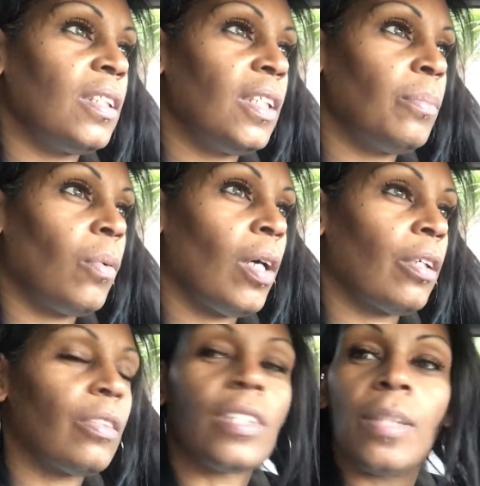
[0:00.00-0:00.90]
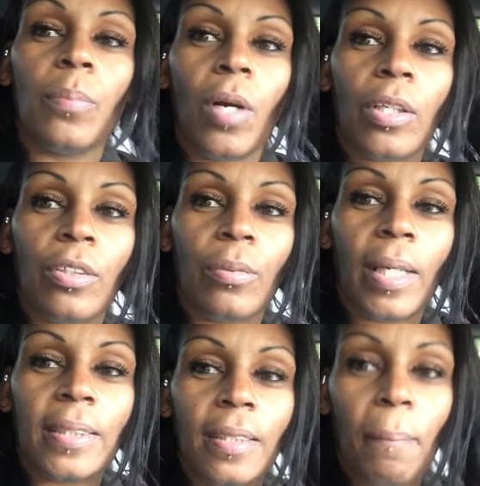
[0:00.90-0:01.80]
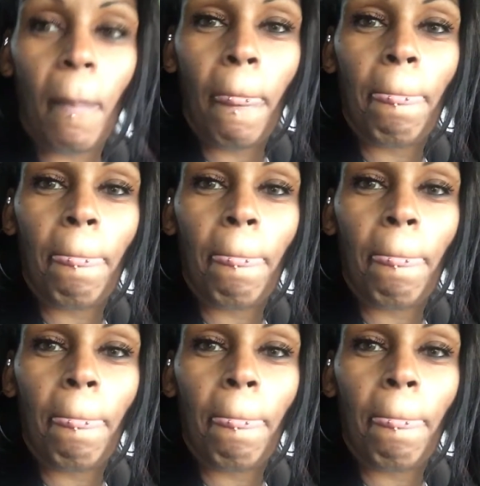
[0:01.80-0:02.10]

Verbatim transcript: Deepwater Deepwater Horizon.